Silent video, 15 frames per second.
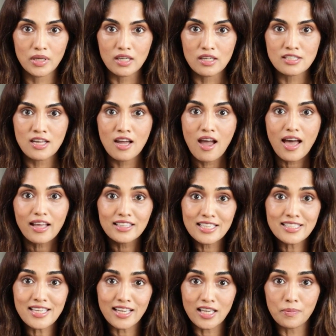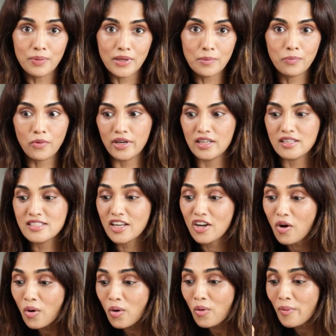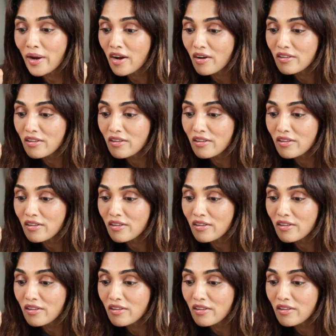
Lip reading: because at least I can pinpoint and say, oh,